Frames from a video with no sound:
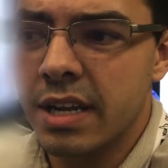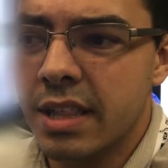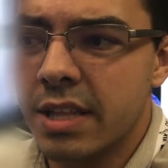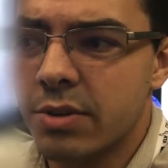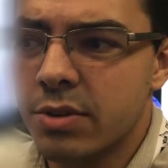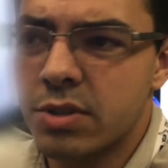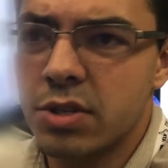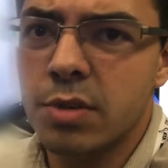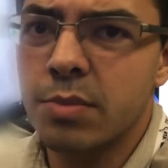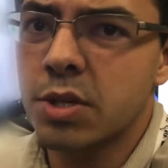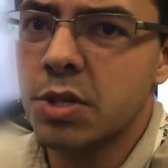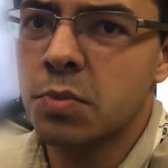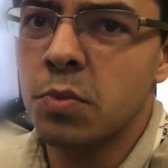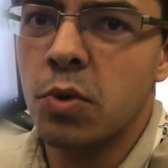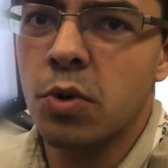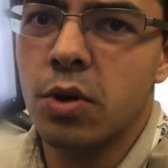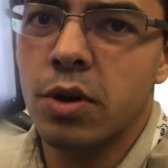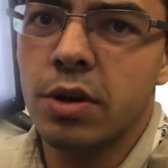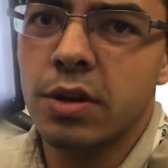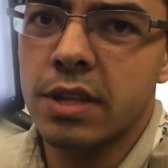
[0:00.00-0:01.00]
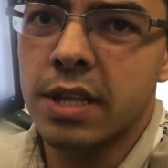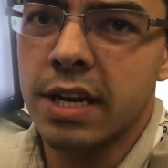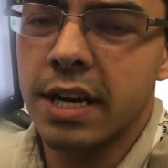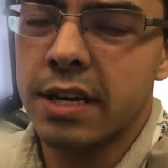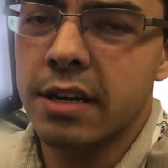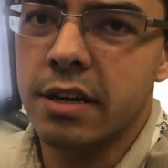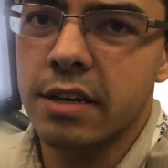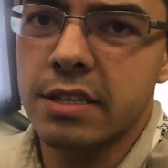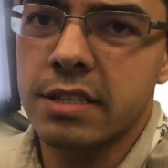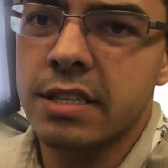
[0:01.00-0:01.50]
There was so much more that
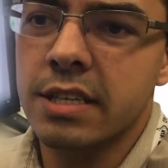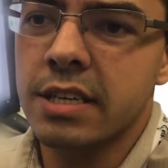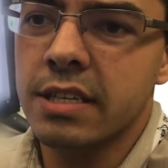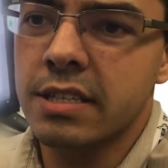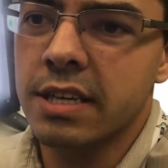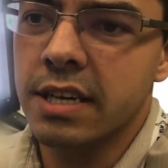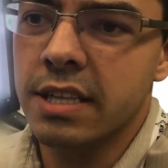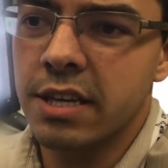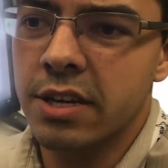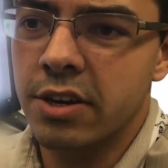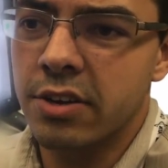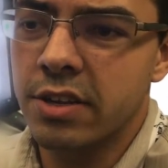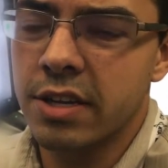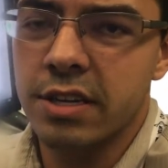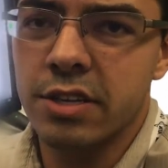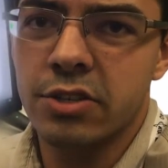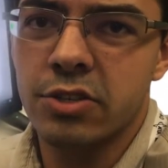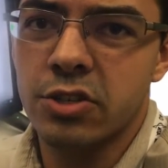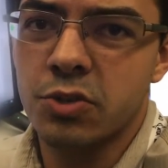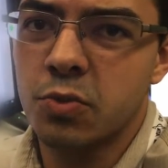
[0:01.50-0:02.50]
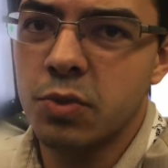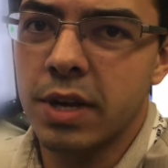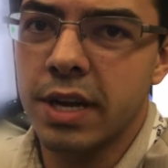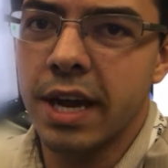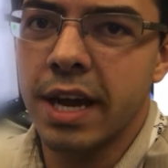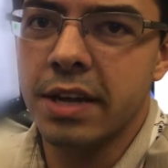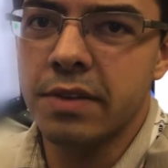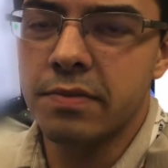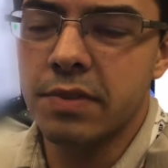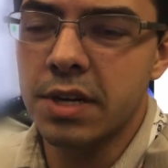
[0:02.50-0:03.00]
I got to see inside there than just what I
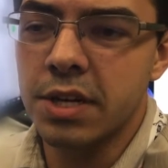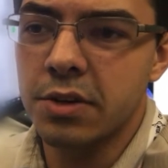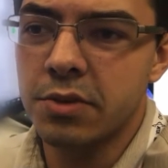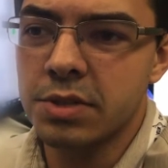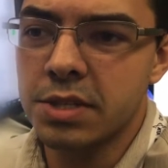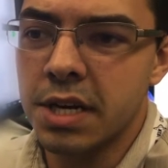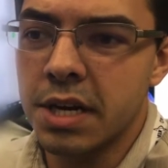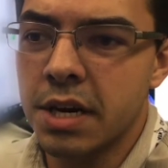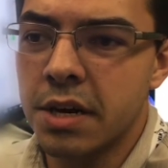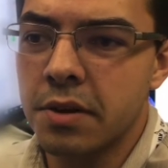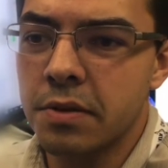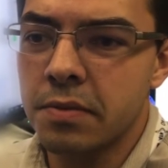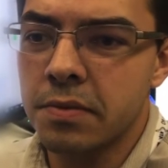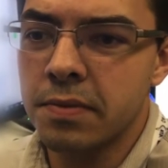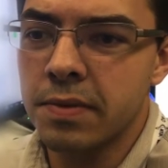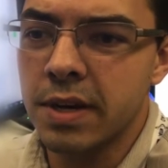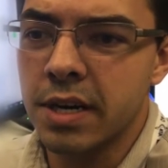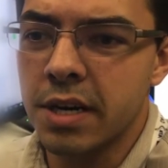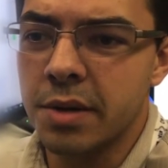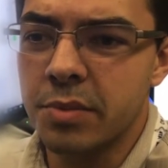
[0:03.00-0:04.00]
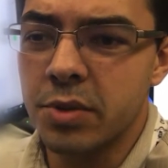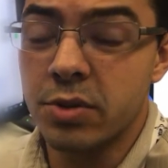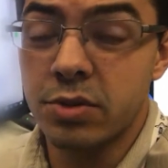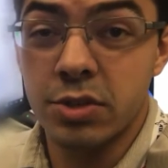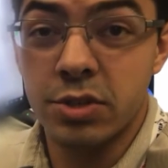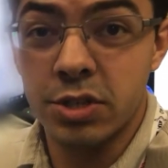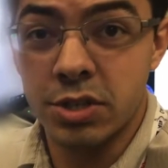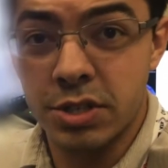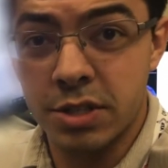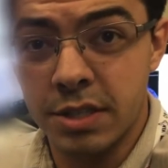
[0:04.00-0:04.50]
had videos of. Um, those
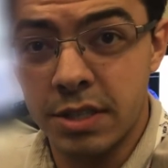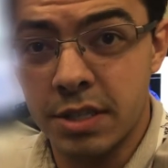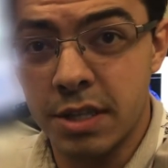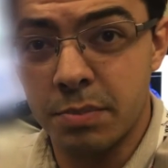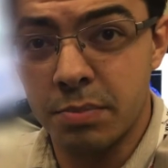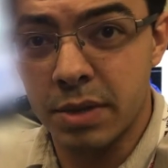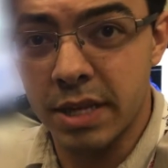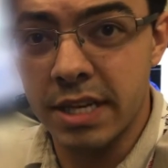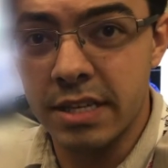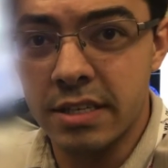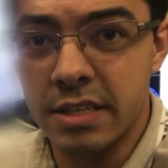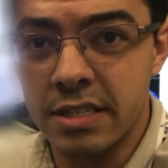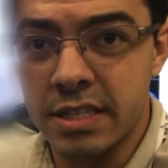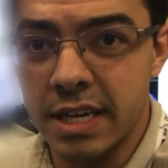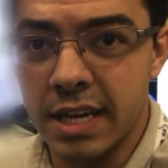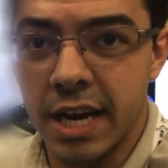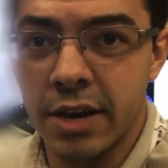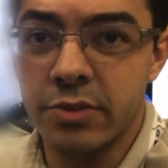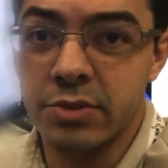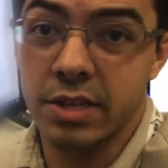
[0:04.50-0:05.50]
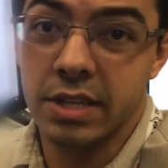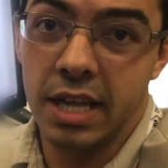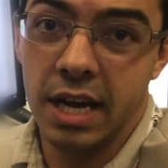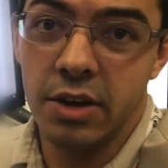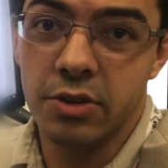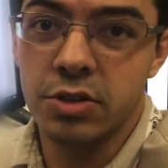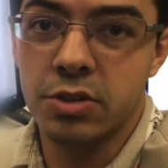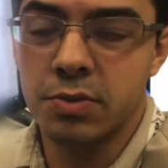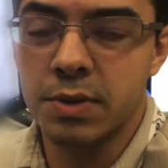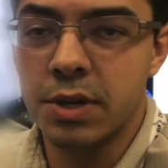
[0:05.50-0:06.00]
are just the places that I was
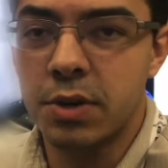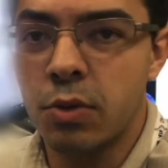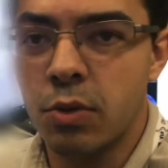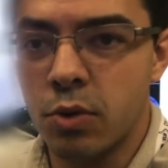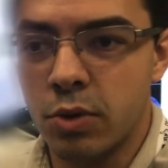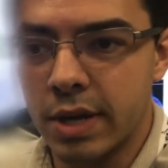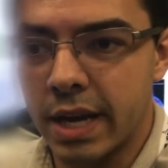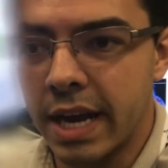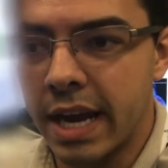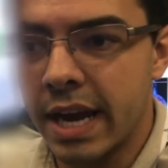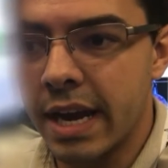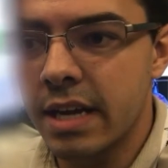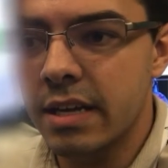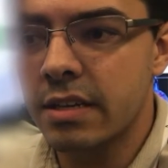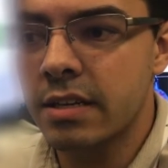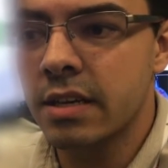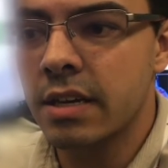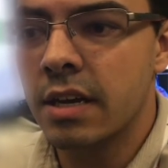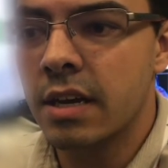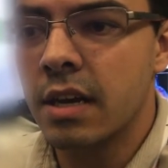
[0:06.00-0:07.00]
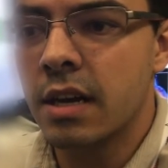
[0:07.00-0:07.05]
allowed to record at.